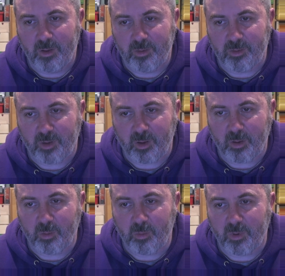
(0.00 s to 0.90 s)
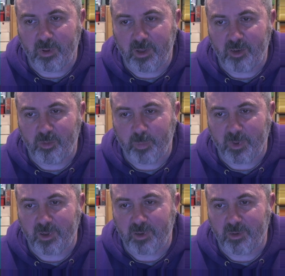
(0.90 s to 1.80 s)
So each
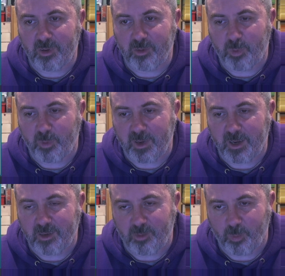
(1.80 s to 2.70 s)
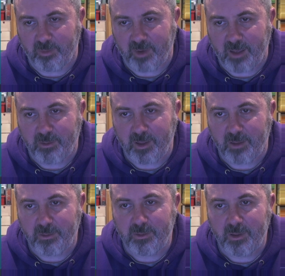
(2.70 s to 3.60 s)
byte is populated with an FF.